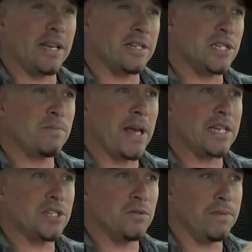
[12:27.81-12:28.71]
in
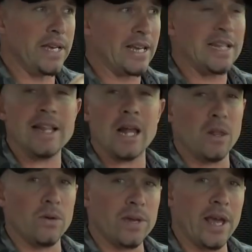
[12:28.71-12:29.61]
space to be in that
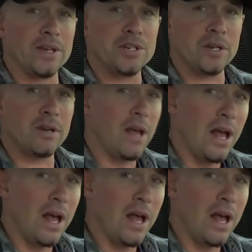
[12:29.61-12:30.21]
location,